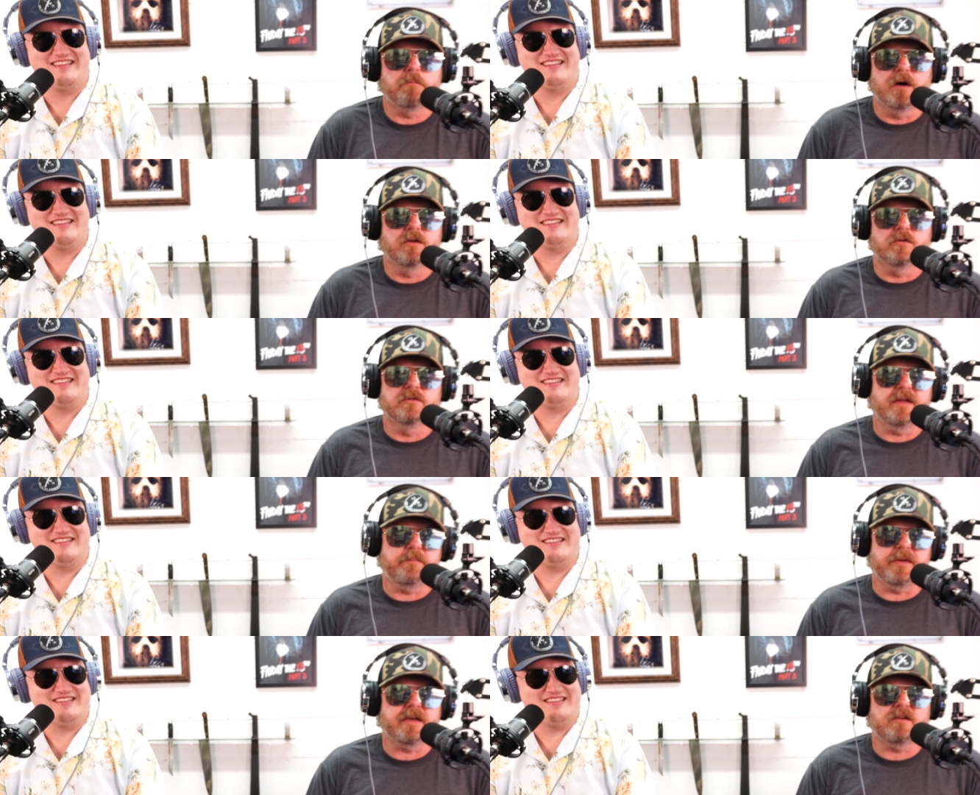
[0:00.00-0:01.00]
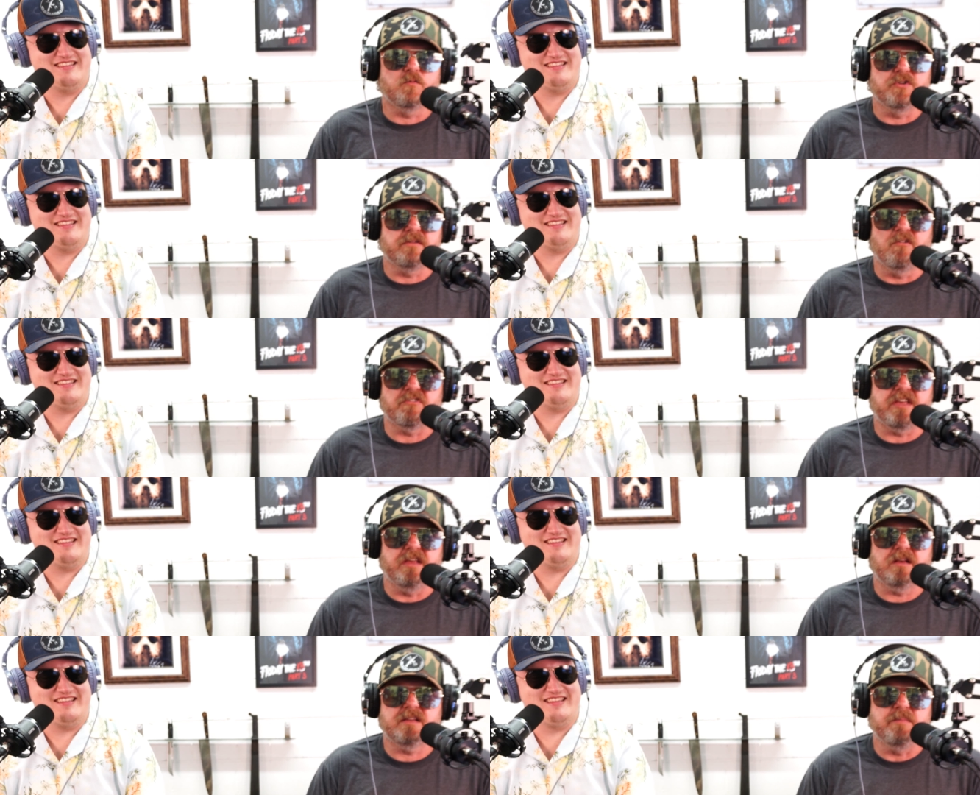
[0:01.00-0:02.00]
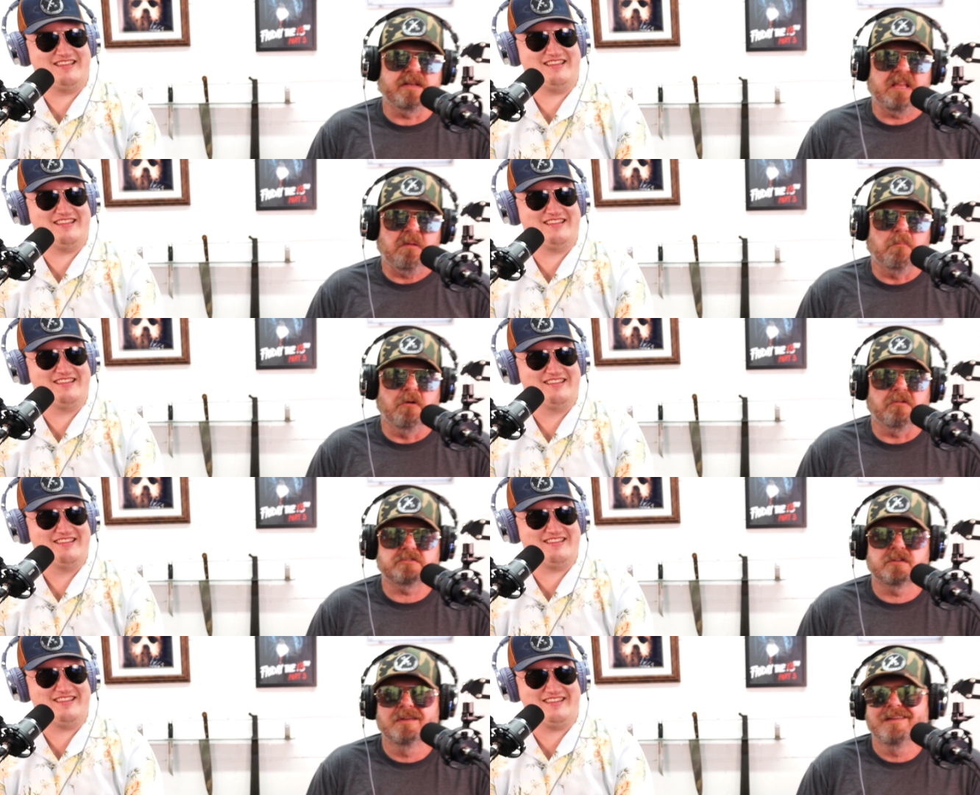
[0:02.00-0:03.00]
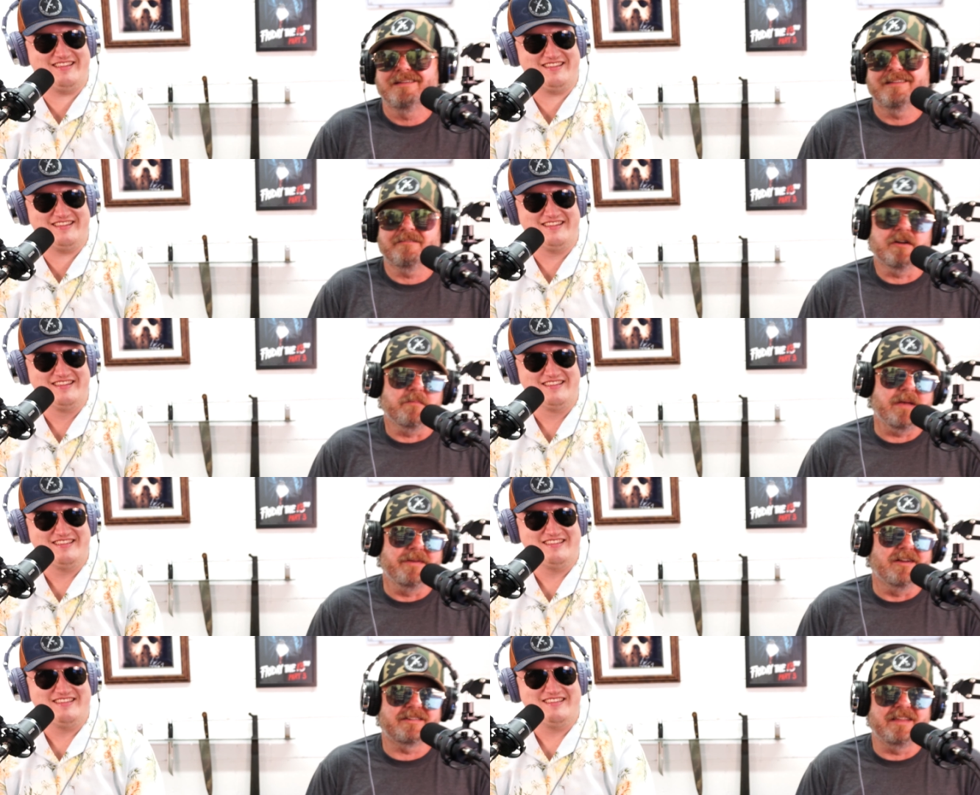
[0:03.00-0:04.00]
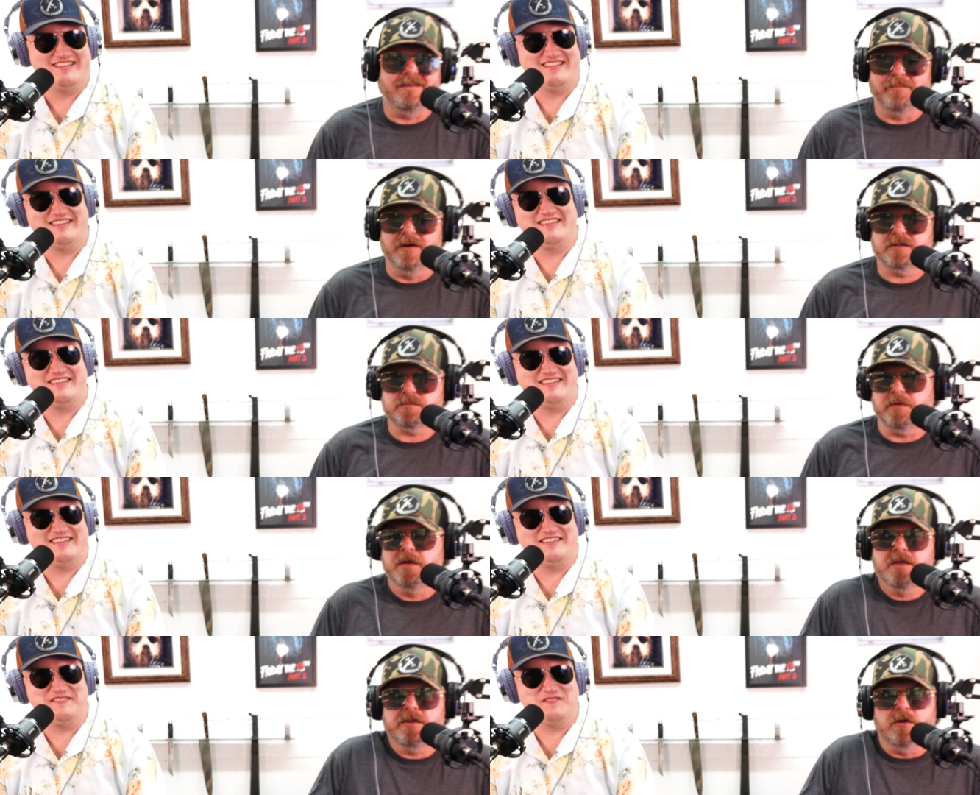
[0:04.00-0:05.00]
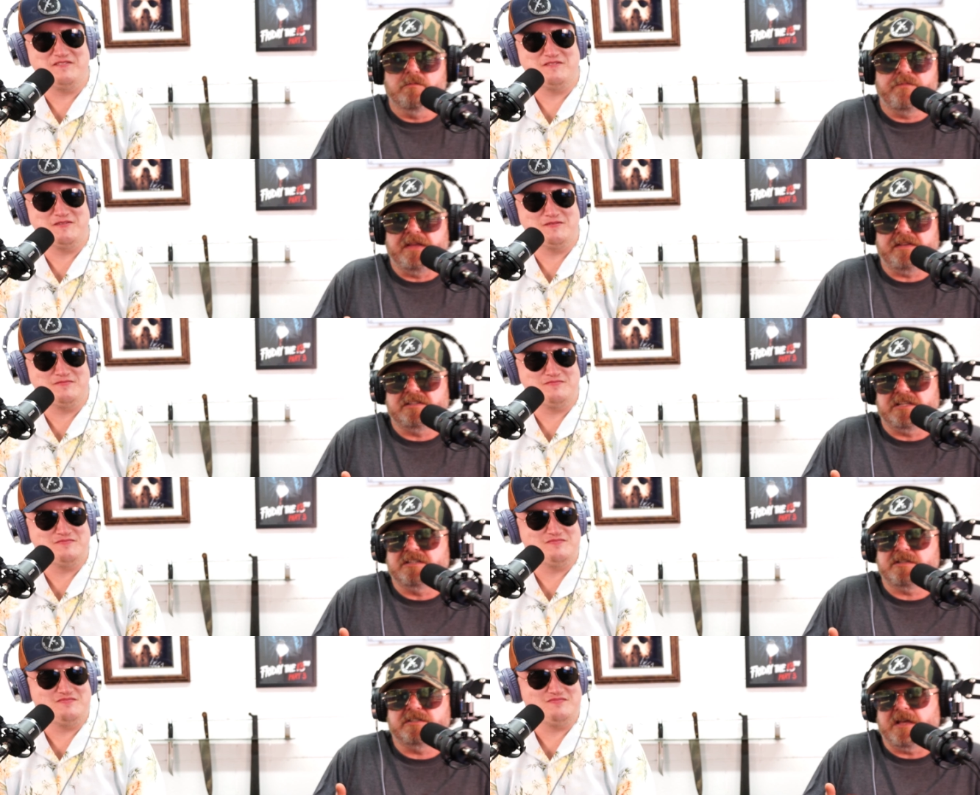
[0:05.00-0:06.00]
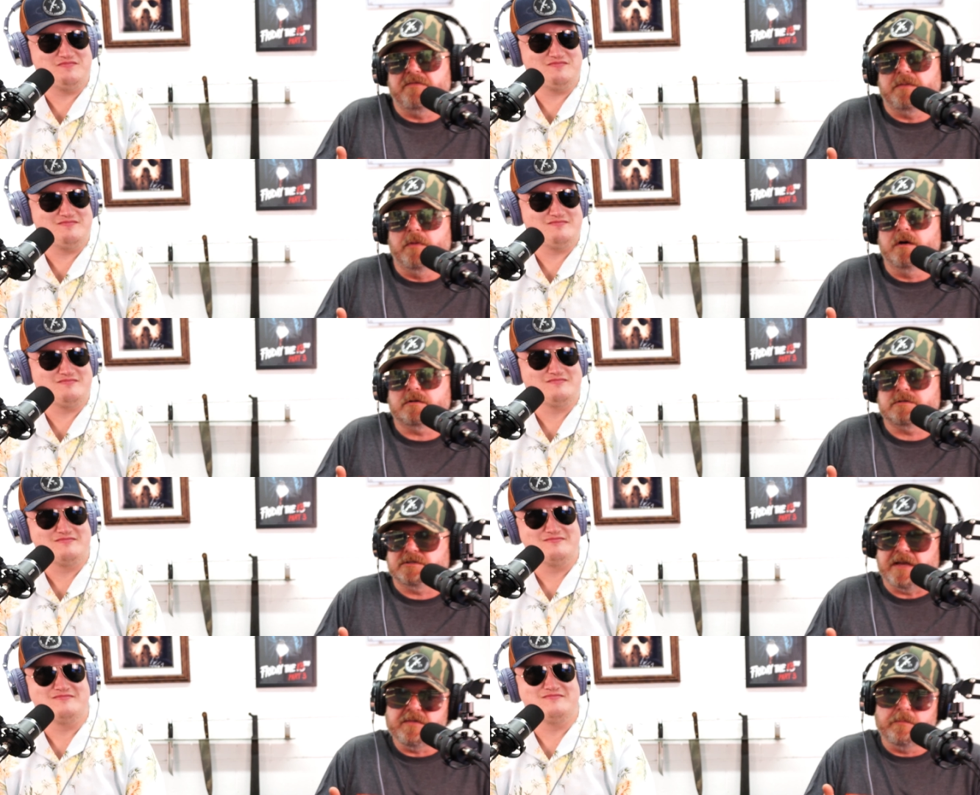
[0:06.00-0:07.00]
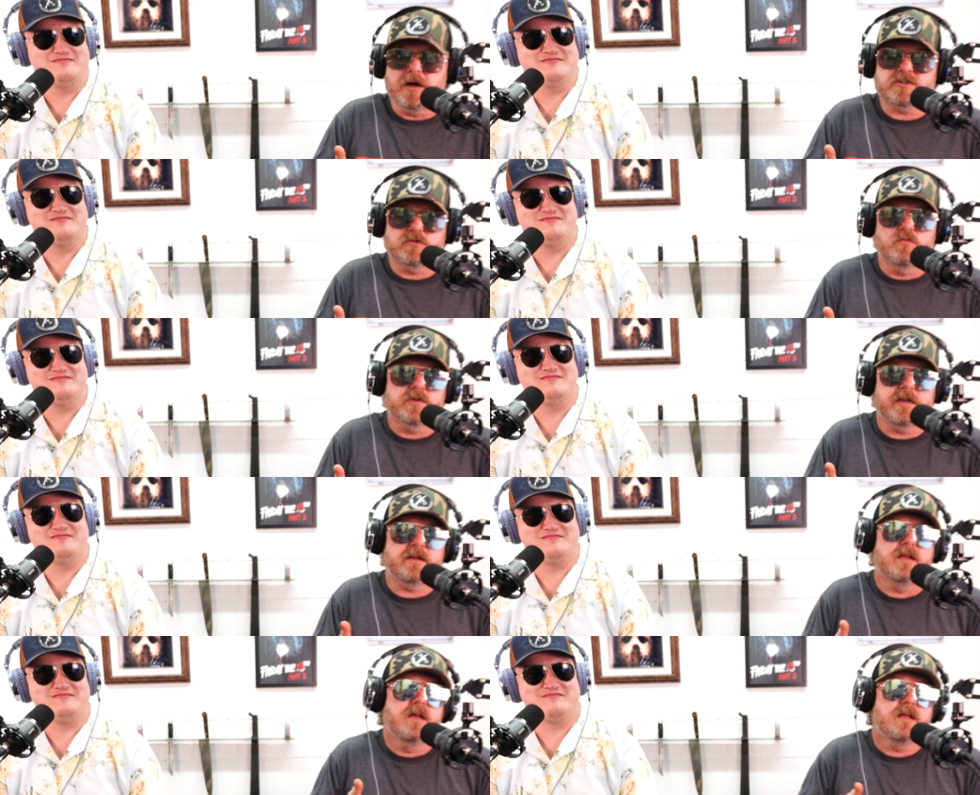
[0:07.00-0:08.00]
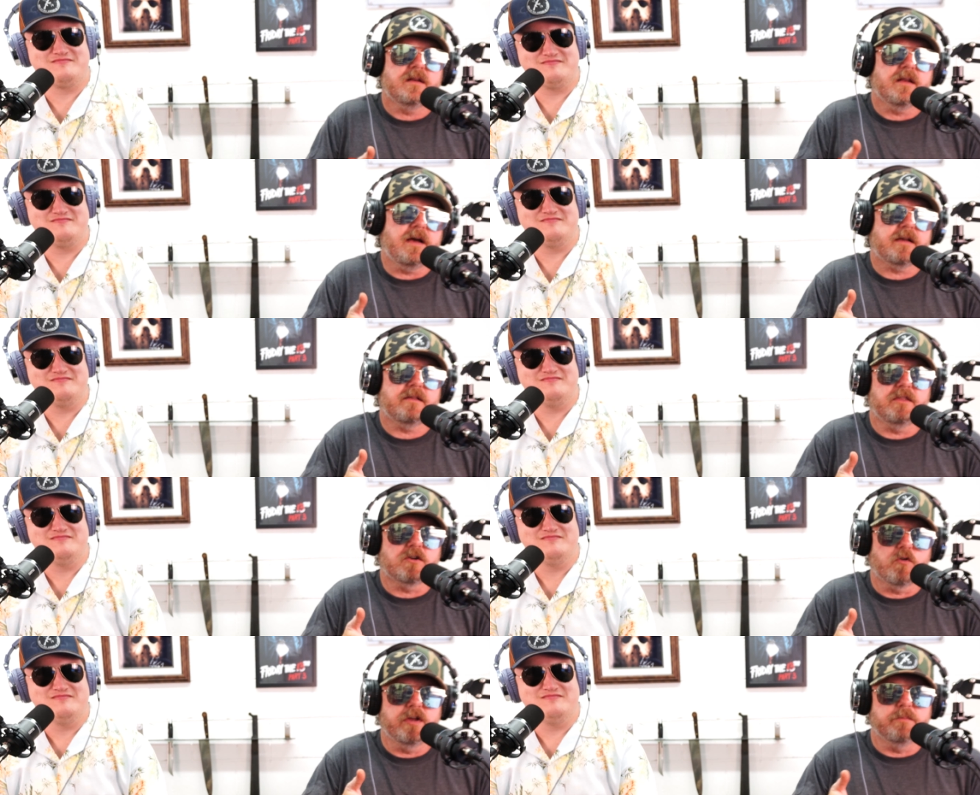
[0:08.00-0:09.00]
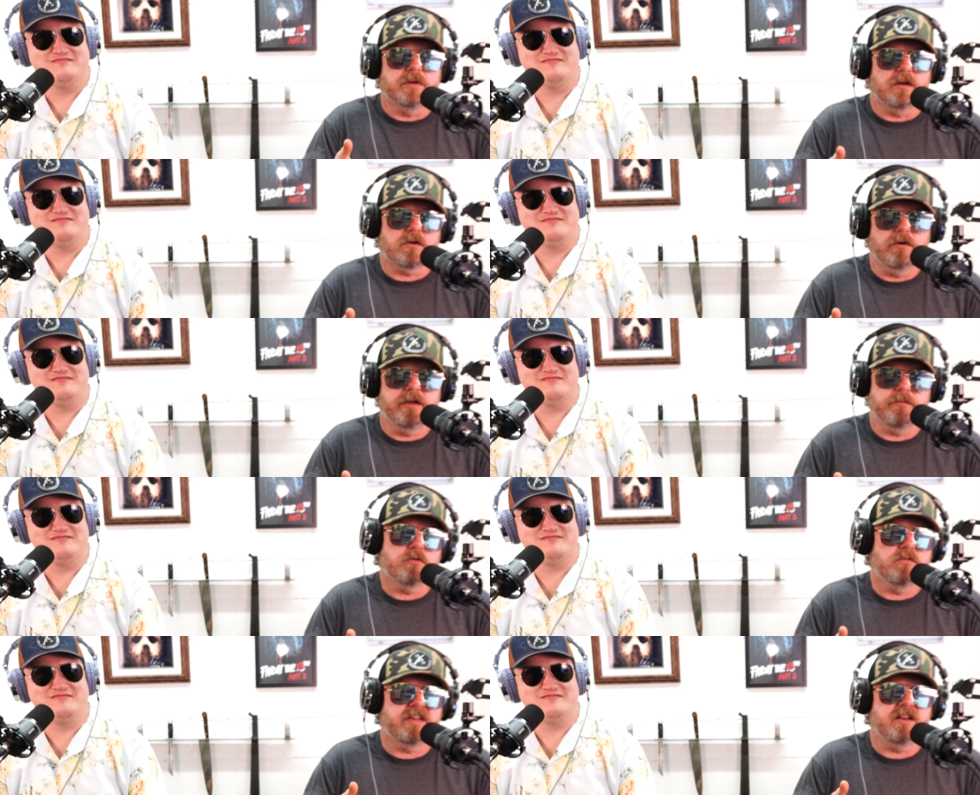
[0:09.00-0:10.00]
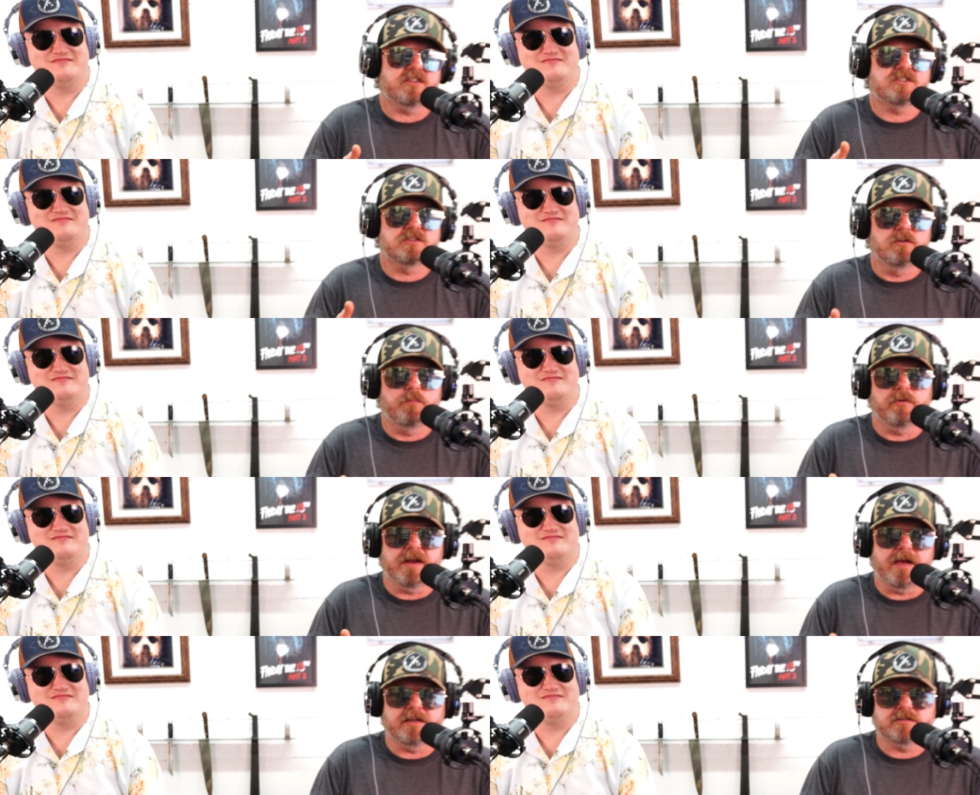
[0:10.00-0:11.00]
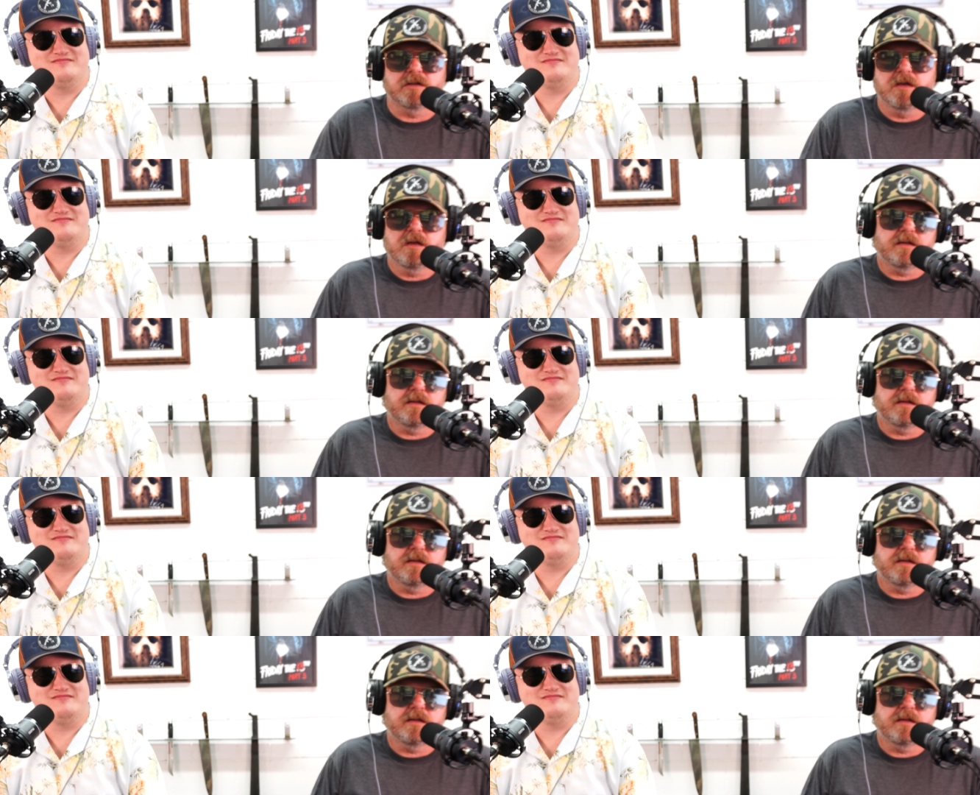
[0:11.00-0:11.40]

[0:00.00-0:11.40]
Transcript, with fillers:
Speaker 1: a bundle and hey pick out the one you want, kid. Give me ten bucks. well, maybe not ten bucks, but you know 50, 60, 70 bucks. Seventy bucks you're gonna get like the creme de la creme. You're gonna get a super nice